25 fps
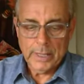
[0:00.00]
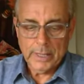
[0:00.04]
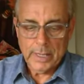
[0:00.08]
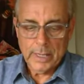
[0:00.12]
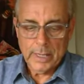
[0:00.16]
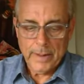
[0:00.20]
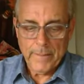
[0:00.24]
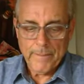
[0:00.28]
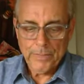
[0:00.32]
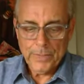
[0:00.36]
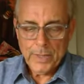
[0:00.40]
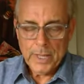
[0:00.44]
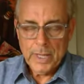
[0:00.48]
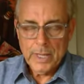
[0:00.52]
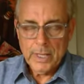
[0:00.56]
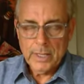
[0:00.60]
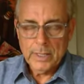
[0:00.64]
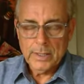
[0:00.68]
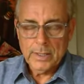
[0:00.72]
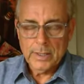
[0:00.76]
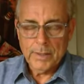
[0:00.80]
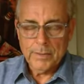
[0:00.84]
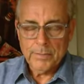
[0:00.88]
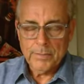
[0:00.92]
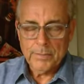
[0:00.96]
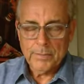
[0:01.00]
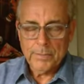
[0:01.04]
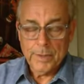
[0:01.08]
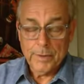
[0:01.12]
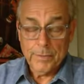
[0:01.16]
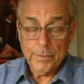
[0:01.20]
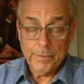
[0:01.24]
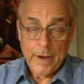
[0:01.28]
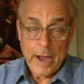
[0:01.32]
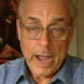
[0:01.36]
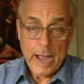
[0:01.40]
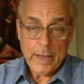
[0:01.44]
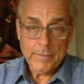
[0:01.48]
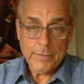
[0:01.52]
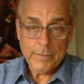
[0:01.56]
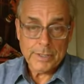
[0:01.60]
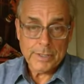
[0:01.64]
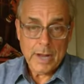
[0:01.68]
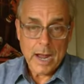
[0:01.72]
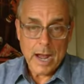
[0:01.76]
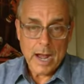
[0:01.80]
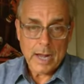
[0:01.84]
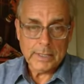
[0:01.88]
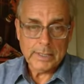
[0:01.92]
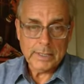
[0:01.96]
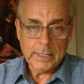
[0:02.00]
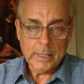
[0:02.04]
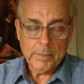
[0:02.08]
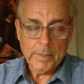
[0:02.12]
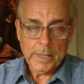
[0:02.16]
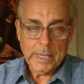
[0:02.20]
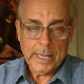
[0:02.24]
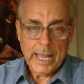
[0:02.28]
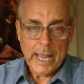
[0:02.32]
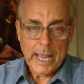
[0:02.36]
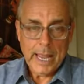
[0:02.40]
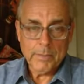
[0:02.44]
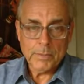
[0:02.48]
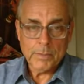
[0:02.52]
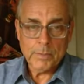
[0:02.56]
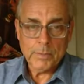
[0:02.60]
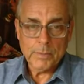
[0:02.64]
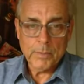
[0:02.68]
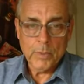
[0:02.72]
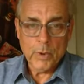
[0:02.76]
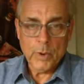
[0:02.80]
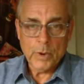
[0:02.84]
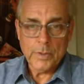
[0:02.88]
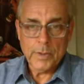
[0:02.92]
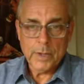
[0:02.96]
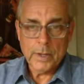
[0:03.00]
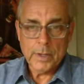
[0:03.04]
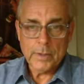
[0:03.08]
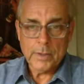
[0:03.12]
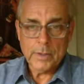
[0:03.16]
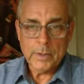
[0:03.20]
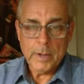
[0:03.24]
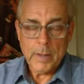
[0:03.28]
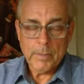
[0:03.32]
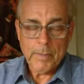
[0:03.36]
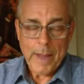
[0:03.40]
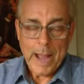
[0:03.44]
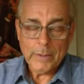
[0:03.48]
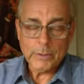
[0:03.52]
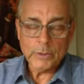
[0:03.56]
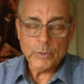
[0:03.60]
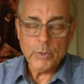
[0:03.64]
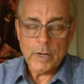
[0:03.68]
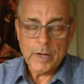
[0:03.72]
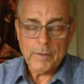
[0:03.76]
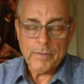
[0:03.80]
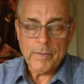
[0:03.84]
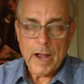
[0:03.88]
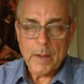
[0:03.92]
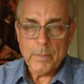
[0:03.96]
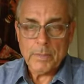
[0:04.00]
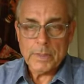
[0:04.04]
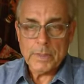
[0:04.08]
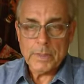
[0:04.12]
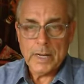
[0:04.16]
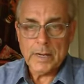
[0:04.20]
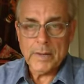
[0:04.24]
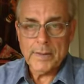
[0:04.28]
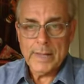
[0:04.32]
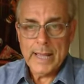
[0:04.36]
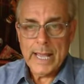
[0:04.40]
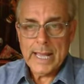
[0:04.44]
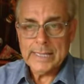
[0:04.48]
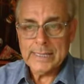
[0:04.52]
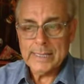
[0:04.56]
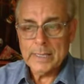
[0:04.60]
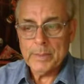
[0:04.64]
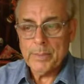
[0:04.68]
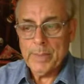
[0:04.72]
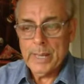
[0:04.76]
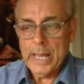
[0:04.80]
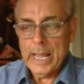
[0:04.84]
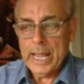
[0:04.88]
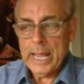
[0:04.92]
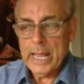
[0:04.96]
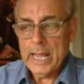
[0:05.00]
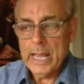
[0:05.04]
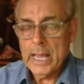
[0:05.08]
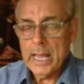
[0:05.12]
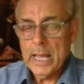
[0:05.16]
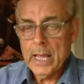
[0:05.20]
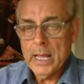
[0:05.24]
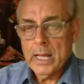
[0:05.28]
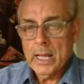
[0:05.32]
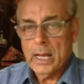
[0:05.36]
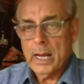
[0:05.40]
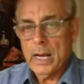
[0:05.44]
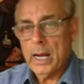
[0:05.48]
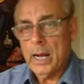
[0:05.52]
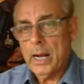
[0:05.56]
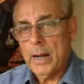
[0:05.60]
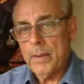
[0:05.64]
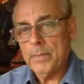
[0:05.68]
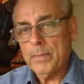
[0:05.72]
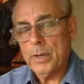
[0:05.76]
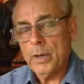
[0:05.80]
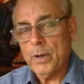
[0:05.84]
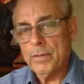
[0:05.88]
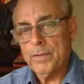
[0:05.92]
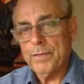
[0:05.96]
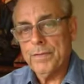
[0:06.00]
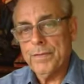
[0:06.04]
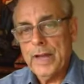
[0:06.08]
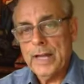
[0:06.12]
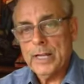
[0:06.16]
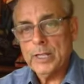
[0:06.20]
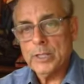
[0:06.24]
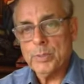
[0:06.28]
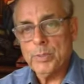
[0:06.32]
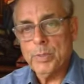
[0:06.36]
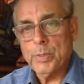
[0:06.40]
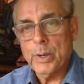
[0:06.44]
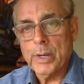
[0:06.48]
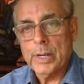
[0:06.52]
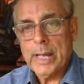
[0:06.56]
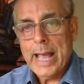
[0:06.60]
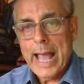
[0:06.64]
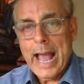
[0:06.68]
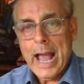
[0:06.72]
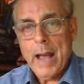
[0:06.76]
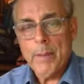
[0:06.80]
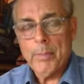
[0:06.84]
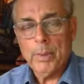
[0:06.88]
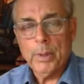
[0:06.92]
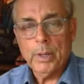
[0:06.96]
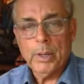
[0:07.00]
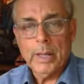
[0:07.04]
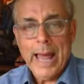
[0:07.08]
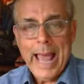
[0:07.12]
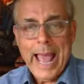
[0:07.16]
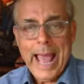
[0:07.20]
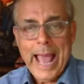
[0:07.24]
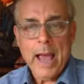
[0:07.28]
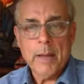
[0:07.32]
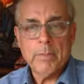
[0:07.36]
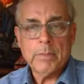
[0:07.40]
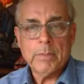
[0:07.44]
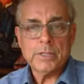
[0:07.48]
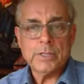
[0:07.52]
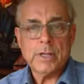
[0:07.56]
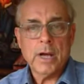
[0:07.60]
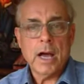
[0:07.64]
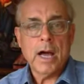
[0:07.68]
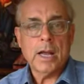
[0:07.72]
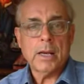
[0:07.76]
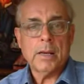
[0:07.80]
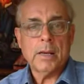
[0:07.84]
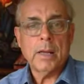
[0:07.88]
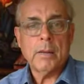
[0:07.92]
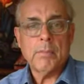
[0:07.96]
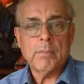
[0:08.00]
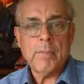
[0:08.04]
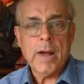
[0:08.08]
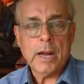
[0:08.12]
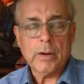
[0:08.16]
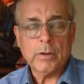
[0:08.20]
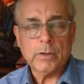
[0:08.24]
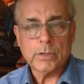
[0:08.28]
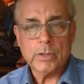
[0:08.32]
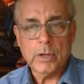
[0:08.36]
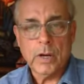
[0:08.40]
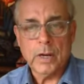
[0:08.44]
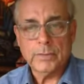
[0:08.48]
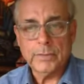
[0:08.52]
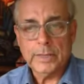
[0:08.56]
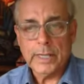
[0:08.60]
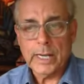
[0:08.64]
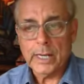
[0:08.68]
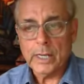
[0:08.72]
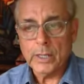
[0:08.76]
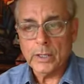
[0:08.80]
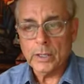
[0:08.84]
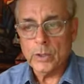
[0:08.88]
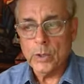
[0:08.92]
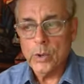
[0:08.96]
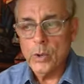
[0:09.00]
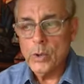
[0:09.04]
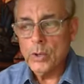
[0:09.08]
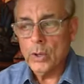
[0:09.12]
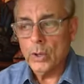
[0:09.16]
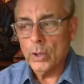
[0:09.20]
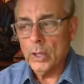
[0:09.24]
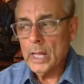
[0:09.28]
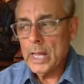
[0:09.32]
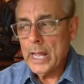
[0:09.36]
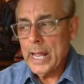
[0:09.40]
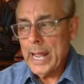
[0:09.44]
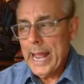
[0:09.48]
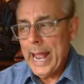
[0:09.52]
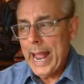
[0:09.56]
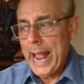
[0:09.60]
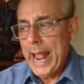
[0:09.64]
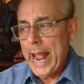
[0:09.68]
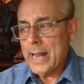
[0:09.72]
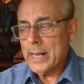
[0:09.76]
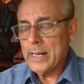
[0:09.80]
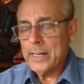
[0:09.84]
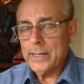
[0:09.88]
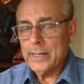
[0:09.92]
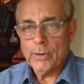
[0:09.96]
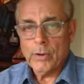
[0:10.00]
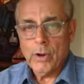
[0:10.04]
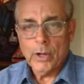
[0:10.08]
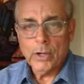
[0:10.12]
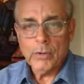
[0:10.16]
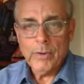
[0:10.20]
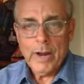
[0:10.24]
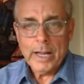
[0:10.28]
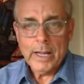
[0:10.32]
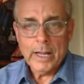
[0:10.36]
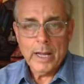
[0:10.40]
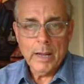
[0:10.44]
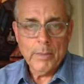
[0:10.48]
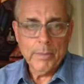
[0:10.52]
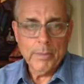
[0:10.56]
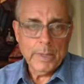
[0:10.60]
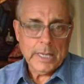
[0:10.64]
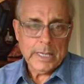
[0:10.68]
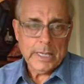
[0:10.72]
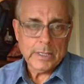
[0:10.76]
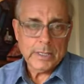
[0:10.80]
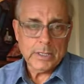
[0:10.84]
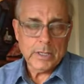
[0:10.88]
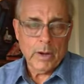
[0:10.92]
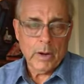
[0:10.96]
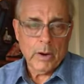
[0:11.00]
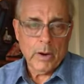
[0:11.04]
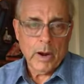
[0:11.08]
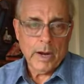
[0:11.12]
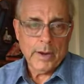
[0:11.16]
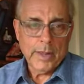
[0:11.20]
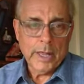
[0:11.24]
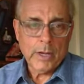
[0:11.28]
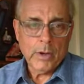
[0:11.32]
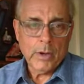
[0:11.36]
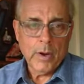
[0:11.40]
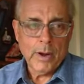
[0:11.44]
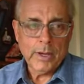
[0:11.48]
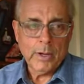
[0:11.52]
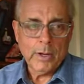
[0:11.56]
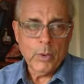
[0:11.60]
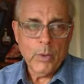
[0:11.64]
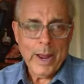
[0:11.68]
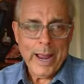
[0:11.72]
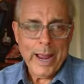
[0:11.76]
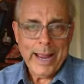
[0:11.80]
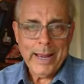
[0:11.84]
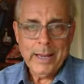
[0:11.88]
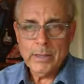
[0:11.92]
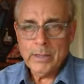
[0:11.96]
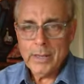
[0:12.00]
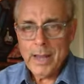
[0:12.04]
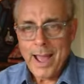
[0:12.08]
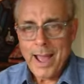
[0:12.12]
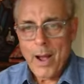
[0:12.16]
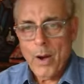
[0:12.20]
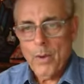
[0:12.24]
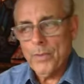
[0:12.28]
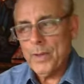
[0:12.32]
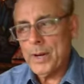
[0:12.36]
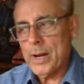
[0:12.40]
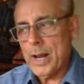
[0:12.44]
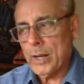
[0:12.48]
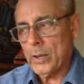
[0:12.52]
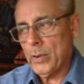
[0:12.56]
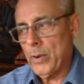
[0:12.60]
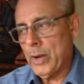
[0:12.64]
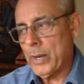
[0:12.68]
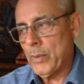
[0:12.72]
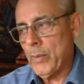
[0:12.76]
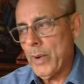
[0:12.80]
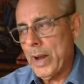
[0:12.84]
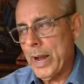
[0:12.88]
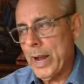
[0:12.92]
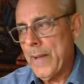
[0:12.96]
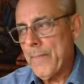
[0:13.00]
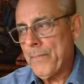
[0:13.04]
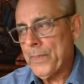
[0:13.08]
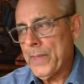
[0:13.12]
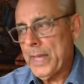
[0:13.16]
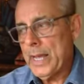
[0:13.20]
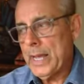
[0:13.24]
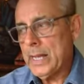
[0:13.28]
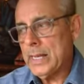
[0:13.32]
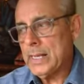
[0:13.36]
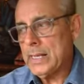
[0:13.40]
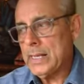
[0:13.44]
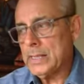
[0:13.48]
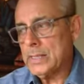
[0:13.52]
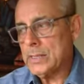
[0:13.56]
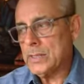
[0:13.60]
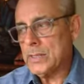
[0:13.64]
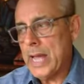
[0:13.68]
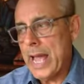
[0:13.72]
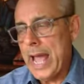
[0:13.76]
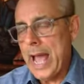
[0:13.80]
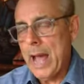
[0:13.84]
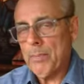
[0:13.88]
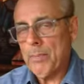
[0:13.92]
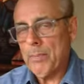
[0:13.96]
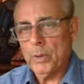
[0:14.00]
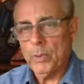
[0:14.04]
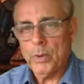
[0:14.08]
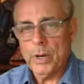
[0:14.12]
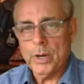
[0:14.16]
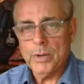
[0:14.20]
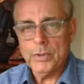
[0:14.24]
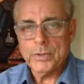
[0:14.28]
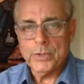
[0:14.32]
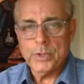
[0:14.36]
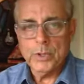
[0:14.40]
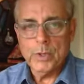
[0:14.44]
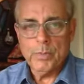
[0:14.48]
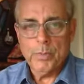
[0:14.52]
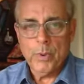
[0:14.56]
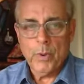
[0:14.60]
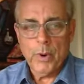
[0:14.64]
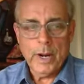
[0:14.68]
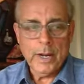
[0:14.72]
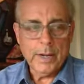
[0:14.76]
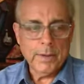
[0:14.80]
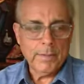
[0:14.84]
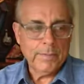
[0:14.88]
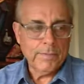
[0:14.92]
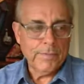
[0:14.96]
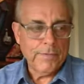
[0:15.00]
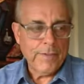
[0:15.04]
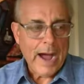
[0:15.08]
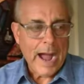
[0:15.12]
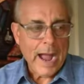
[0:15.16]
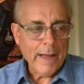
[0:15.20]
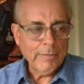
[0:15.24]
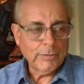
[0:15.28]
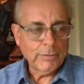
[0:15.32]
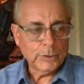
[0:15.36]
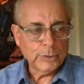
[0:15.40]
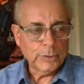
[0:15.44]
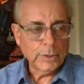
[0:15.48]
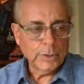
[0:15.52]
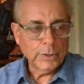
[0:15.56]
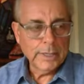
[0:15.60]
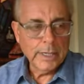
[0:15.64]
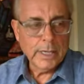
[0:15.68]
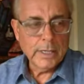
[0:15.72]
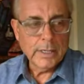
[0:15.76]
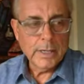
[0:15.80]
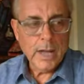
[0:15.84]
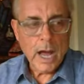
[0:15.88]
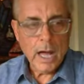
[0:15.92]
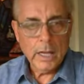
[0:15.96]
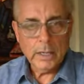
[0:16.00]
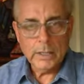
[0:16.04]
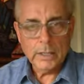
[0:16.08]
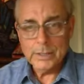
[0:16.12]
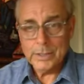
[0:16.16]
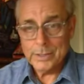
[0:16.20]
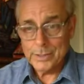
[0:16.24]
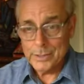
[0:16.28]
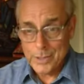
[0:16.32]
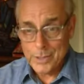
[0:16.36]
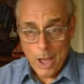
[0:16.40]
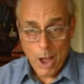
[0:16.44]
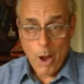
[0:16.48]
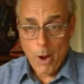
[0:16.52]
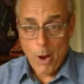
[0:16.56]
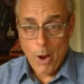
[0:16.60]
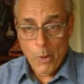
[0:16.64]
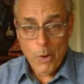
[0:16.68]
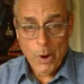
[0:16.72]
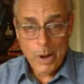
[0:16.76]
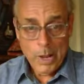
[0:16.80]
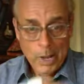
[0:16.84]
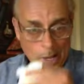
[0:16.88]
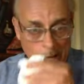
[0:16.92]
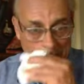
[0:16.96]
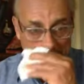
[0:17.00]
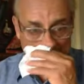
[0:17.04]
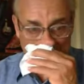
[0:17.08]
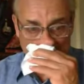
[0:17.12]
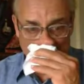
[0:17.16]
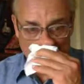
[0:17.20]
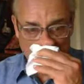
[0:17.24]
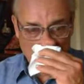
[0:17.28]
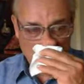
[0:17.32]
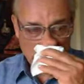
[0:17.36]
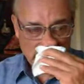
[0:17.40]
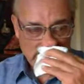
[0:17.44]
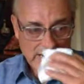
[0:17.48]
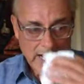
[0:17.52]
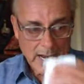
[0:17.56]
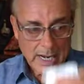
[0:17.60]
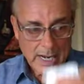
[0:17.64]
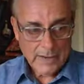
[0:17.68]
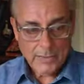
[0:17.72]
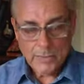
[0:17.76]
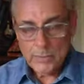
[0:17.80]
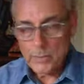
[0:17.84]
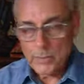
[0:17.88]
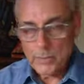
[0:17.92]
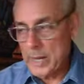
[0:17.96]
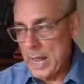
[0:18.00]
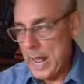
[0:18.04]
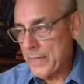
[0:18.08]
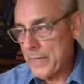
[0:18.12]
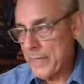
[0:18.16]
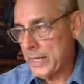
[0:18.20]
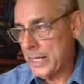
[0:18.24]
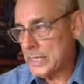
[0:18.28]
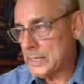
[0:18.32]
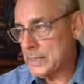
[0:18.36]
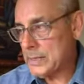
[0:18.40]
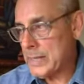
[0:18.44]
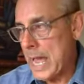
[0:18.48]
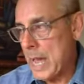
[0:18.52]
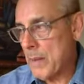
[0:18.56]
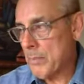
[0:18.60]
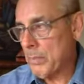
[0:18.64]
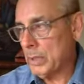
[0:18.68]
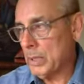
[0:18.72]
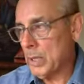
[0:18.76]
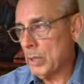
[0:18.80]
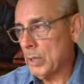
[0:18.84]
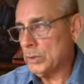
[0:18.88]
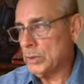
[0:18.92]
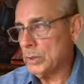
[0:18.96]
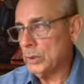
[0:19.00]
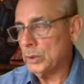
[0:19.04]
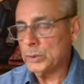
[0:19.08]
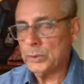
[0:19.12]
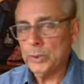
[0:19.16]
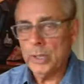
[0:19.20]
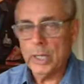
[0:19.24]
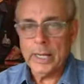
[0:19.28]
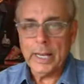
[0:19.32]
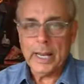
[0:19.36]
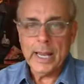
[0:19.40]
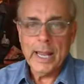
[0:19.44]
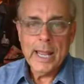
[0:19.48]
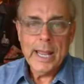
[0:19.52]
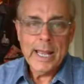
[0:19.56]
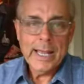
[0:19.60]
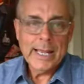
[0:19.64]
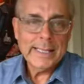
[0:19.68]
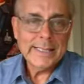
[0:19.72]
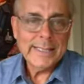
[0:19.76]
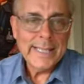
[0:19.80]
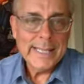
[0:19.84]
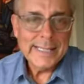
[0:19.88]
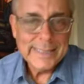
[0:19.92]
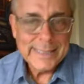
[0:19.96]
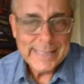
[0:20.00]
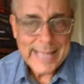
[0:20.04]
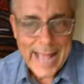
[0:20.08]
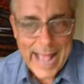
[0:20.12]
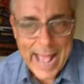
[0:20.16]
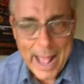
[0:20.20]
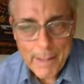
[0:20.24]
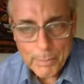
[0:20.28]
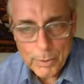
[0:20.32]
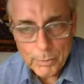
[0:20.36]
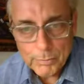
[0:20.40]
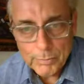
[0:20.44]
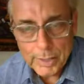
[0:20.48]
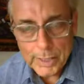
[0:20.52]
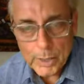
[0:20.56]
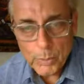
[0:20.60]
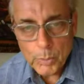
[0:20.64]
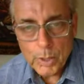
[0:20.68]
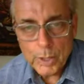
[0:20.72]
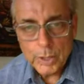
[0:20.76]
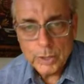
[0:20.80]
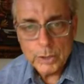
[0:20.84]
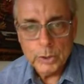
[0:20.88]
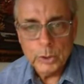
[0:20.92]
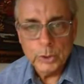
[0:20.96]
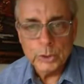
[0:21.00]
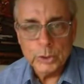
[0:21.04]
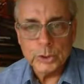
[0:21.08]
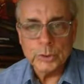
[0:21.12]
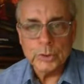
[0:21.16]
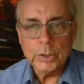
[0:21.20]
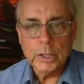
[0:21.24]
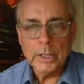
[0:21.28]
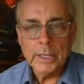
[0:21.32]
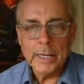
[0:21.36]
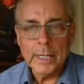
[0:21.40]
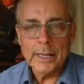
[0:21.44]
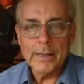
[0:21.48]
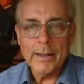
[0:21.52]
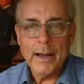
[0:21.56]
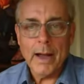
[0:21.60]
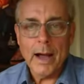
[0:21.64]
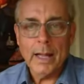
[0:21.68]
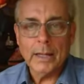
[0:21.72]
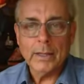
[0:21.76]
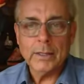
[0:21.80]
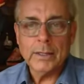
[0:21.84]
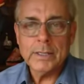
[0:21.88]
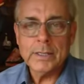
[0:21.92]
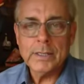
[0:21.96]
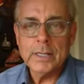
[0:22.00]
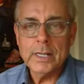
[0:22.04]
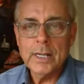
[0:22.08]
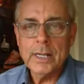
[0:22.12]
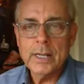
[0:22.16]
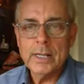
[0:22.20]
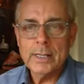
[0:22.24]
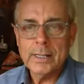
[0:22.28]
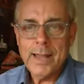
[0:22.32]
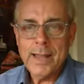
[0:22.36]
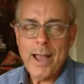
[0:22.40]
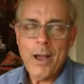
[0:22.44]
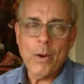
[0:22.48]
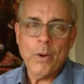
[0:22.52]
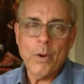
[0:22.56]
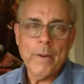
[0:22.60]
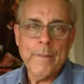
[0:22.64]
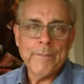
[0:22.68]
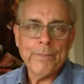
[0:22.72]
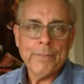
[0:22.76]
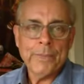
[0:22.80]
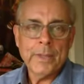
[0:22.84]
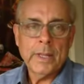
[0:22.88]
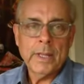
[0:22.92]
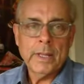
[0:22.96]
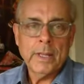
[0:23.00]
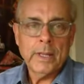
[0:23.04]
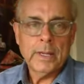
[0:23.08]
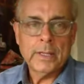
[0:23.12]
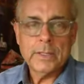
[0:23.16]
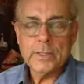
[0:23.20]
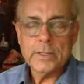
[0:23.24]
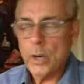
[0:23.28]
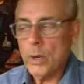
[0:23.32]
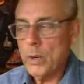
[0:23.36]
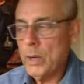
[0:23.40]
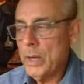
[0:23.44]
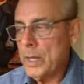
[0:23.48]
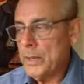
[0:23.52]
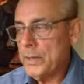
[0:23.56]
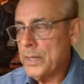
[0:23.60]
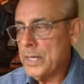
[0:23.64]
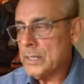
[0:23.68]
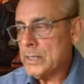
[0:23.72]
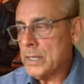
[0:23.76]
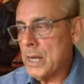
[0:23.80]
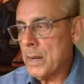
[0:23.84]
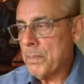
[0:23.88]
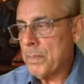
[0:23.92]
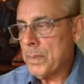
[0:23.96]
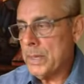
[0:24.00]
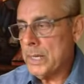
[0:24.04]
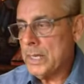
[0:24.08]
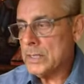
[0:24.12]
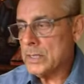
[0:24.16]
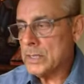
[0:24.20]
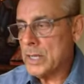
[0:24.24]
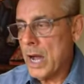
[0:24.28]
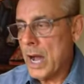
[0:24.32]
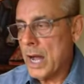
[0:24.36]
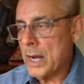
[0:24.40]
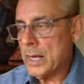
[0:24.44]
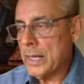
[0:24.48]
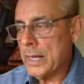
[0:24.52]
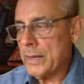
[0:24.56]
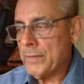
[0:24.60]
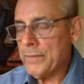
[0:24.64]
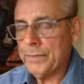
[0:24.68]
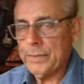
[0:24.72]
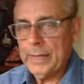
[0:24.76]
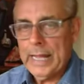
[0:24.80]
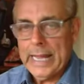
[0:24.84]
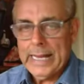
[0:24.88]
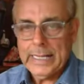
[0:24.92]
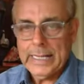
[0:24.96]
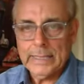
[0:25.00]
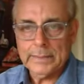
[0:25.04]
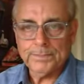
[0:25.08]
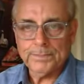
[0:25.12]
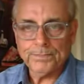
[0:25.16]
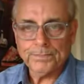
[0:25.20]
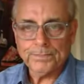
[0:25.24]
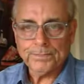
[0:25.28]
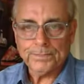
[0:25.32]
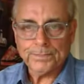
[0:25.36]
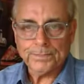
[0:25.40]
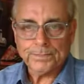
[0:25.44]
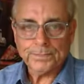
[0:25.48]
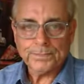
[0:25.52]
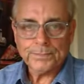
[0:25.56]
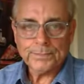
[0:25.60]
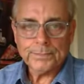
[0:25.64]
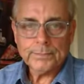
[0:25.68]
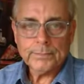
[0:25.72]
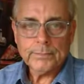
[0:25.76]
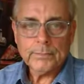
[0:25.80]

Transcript: So we look at the five stocks that became more than about 25% of the S&P, Facebook, Apple, Amazon, Microsoft, and Google, and they're all great companies. So are they going away? No, they're not going away. Is Apple worth $2.5 trillion? No, it's not even, I think it's down below $2 trillion. Is Apple really worth $2 trillion? No. So these companies got inflated.